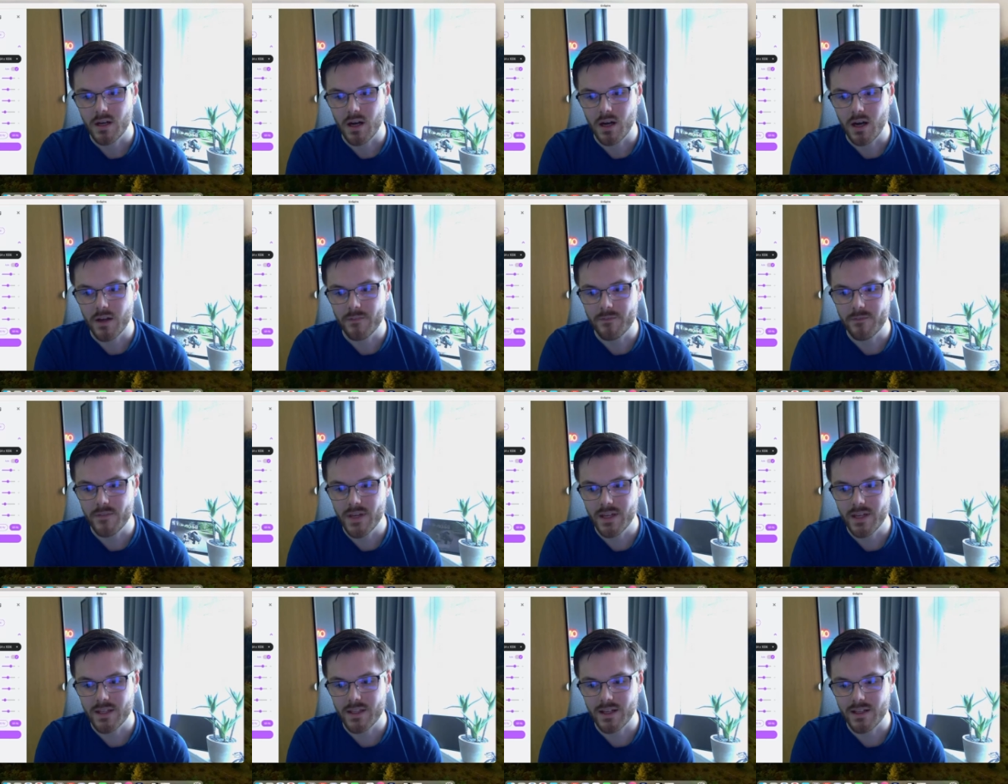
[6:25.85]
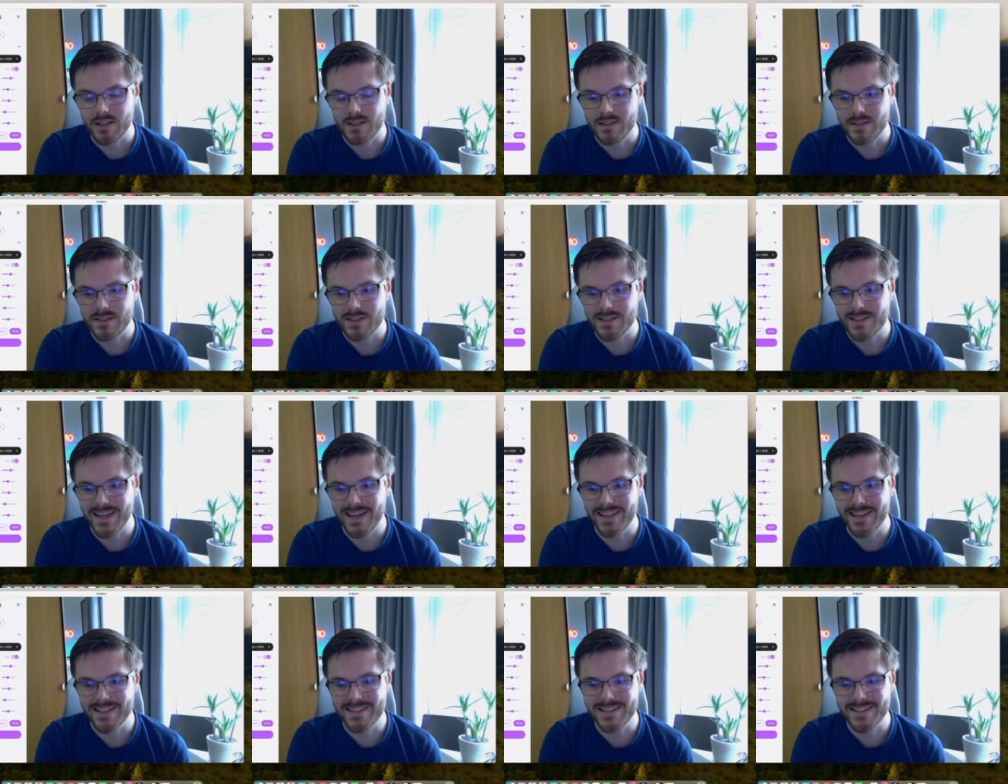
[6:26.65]
I think that's
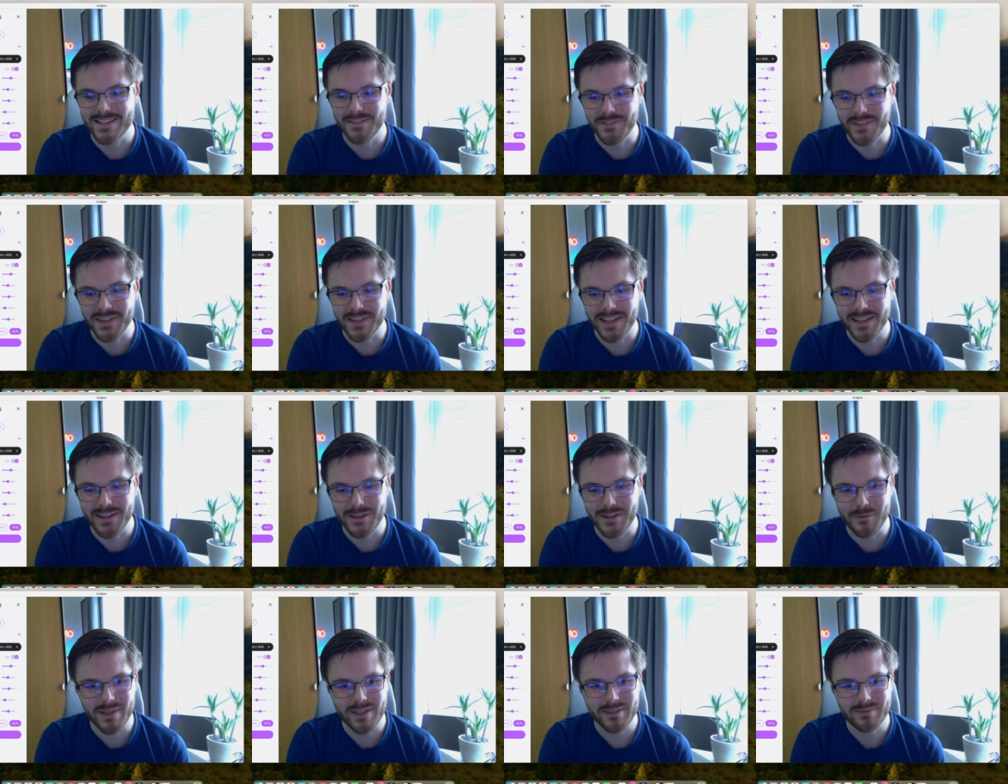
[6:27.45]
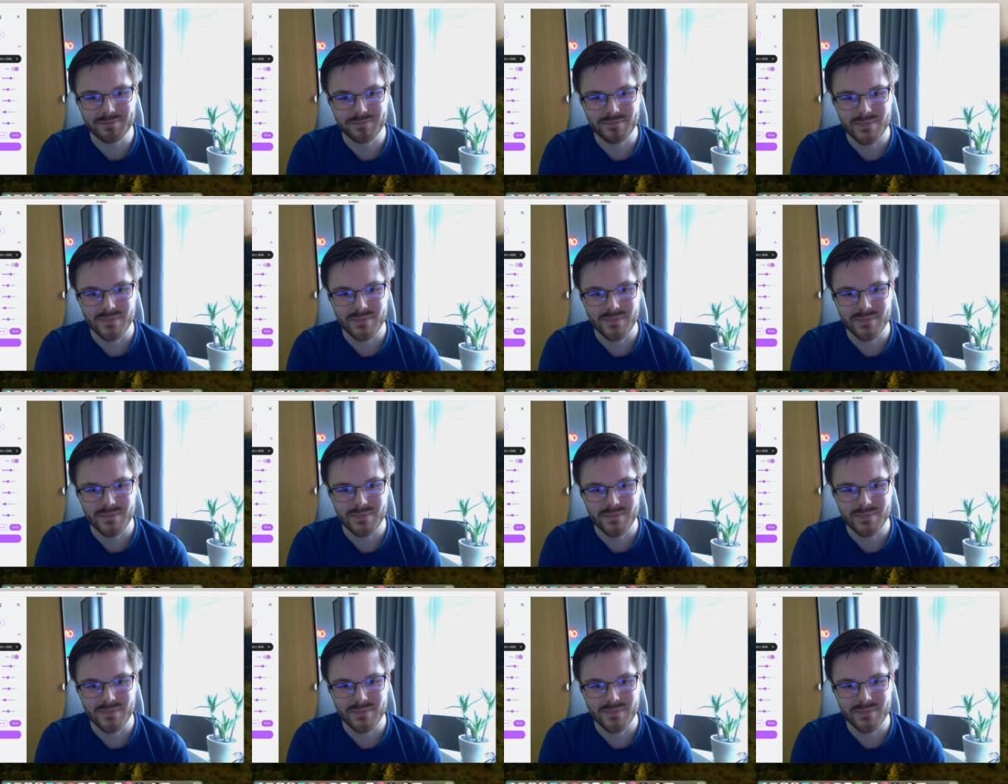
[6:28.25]
changed something a little bit.